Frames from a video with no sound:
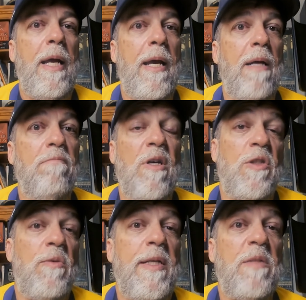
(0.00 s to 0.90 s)
And, well,
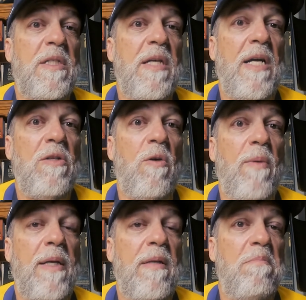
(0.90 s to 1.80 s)
Sweden's beside
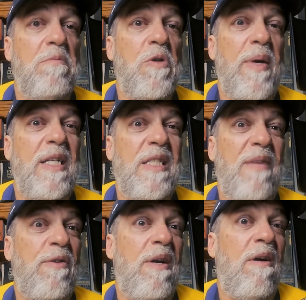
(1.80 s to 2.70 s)
Norway, and Norway doesn't
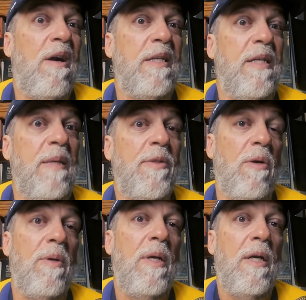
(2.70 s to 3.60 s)
have a great hockey team,
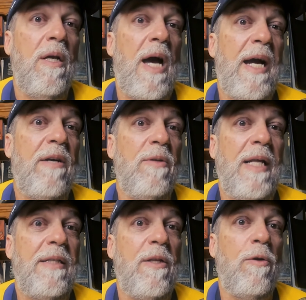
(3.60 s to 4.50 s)
so I'm going to
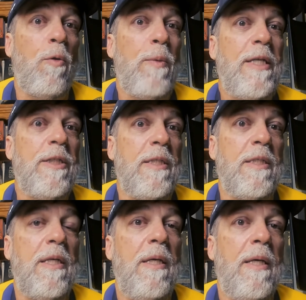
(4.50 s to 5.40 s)
let the
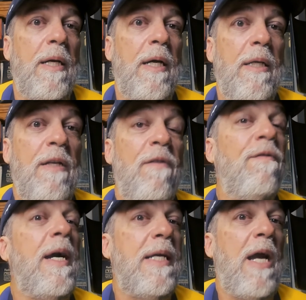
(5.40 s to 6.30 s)
Norwegians live
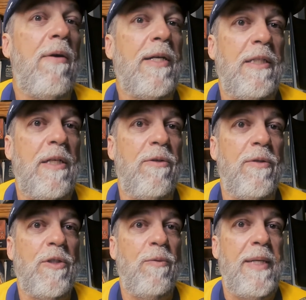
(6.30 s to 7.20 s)
vicariously
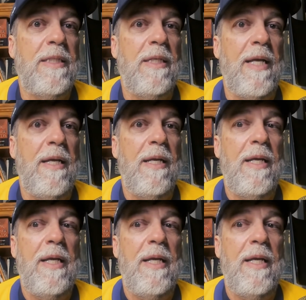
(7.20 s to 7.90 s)
through the Swedes today.